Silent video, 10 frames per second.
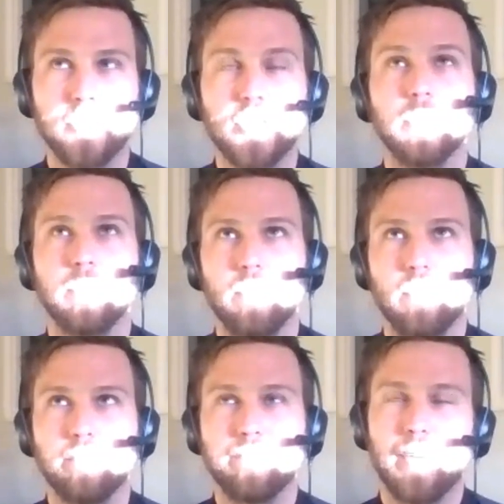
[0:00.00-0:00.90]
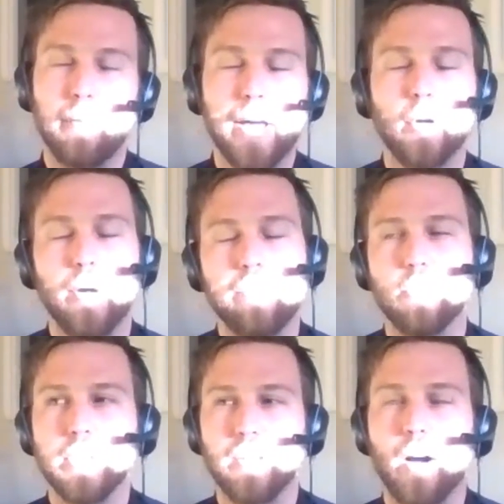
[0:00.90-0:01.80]
A better way for
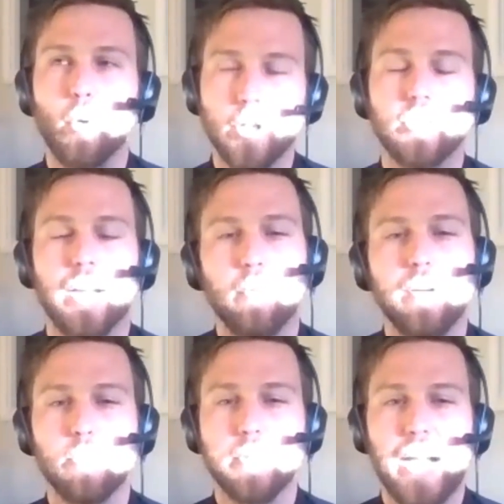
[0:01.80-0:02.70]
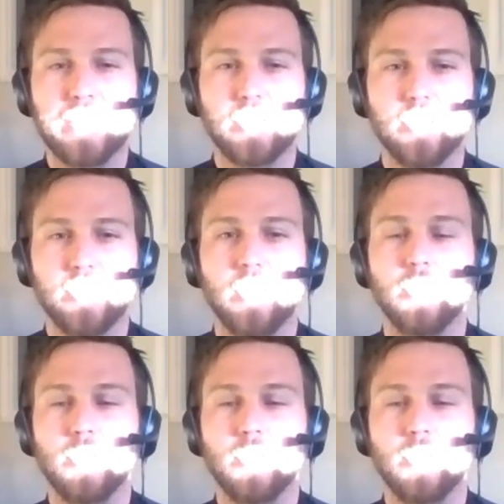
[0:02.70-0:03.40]
me, a more direct way for me to ask is,